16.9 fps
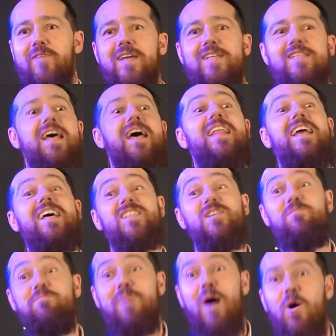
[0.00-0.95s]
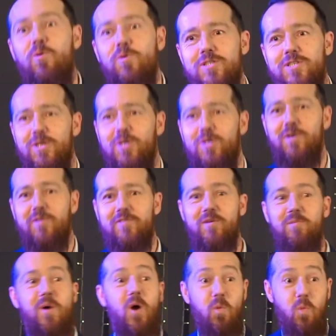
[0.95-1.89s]
There's a multitude of them.
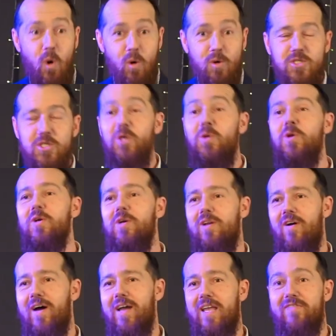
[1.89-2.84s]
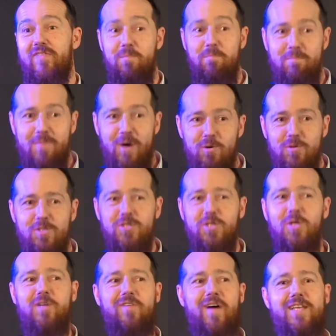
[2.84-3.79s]
What would you look like if a multitude
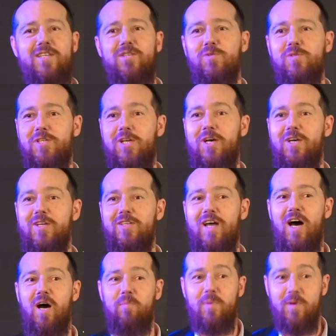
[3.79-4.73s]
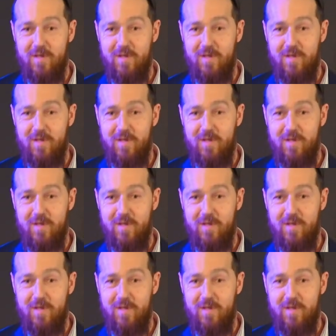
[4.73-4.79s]
of angels turned up?